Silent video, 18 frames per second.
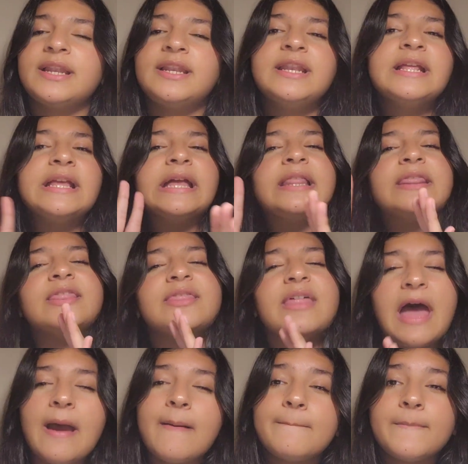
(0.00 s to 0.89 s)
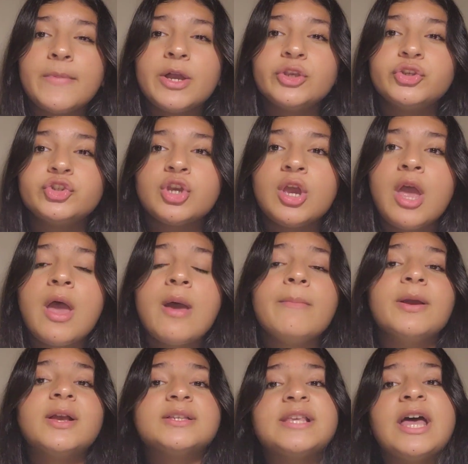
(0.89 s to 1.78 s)
I didn't get that much
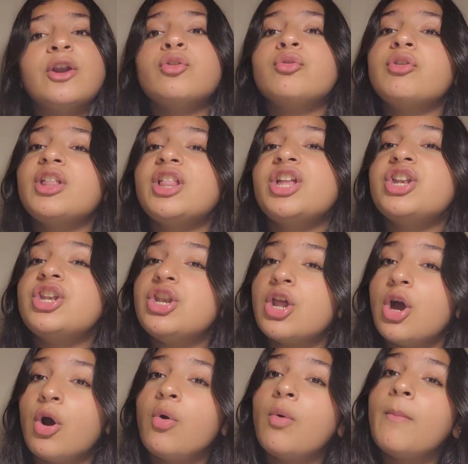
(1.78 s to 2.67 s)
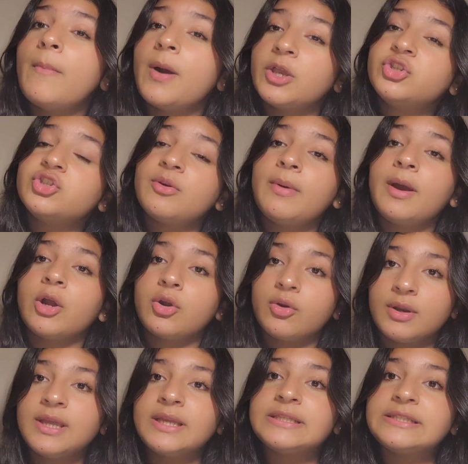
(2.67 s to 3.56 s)
because I don't really know much about
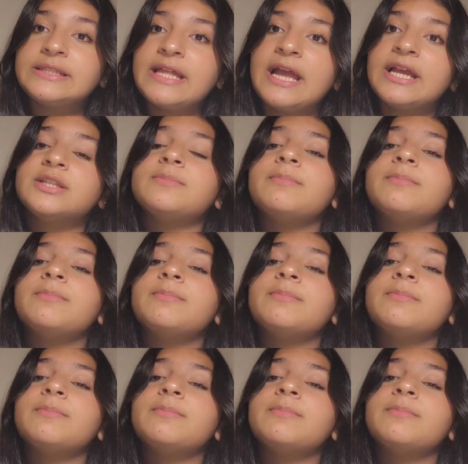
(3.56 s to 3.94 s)
Korean snacks,